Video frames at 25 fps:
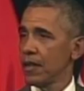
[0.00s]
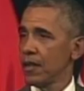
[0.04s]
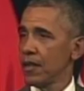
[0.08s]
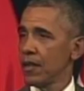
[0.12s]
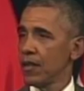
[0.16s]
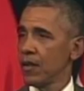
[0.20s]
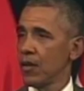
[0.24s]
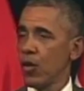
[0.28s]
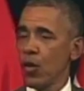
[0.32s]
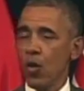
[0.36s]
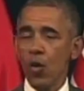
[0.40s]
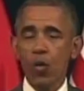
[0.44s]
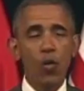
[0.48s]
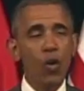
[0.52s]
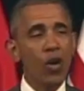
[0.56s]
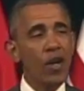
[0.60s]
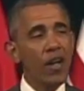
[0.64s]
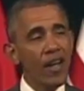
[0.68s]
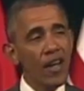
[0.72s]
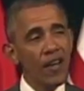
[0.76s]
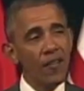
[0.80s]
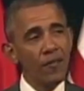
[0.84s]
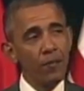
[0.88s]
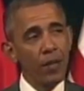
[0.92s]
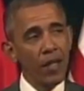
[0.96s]
Who would
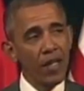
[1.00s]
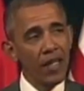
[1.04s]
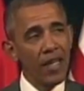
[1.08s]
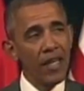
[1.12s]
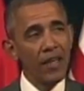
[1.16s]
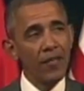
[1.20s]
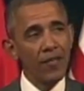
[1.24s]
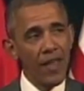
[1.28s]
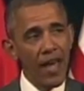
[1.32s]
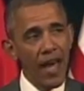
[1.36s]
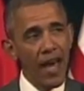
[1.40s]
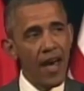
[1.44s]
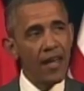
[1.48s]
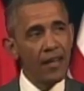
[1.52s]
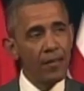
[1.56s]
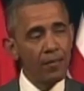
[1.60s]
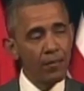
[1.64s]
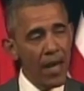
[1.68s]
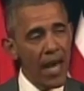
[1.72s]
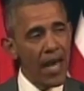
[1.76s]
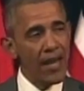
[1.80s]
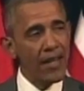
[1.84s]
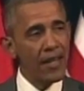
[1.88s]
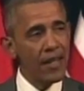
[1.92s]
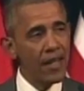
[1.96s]
have believed that
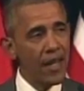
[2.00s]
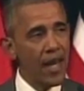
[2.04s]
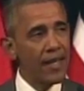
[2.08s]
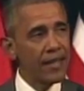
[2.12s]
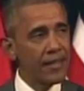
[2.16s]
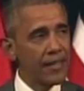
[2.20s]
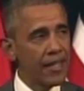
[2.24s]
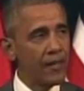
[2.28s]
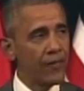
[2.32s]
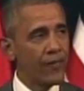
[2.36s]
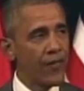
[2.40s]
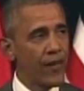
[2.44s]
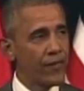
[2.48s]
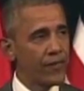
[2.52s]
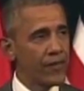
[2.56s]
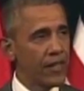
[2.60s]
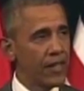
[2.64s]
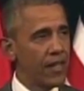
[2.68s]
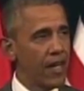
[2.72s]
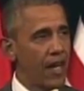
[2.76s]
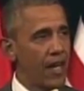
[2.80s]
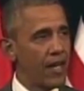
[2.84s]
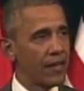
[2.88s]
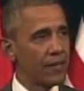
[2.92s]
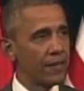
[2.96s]
back in
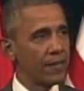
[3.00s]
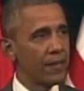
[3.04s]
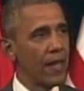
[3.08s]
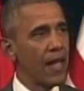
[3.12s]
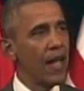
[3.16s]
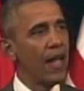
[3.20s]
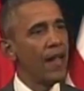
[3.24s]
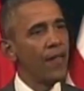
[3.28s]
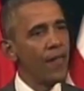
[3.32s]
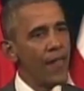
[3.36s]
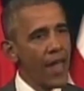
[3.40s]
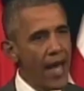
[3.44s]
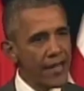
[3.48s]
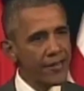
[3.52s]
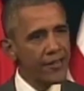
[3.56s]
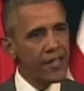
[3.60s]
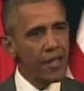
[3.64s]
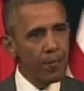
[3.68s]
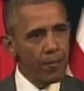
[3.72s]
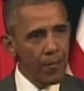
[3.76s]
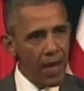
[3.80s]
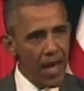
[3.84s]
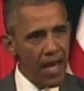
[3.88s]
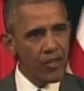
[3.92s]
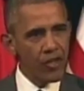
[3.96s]
1959? That's a
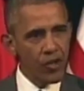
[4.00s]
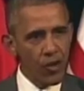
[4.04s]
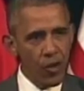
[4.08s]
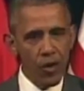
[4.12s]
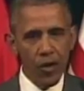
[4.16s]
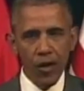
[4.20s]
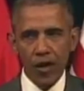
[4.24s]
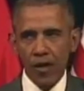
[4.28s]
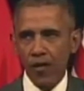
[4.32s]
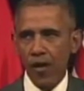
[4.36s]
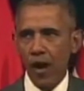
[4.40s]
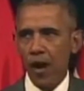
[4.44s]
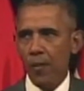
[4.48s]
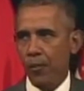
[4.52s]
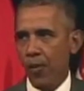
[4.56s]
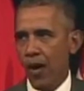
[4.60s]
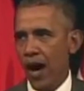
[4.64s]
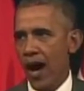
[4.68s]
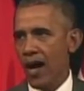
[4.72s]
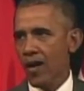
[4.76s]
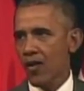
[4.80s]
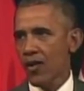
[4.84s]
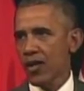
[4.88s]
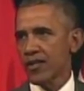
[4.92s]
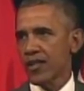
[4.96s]
measure of our
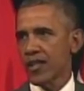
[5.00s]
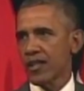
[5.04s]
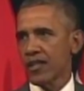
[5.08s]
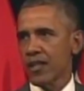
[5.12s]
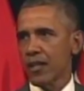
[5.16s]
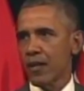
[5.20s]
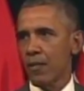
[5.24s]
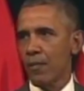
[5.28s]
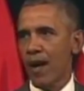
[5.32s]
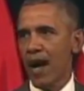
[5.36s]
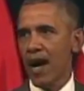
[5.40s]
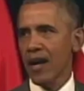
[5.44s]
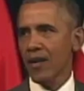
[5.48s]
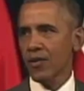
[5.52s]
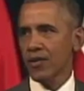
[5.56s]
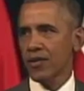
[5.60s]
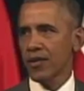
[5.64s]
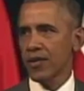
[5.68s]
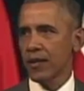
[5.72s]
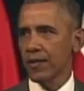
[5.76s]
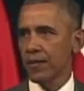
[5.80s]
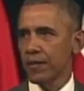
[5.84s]
progress as a democracy.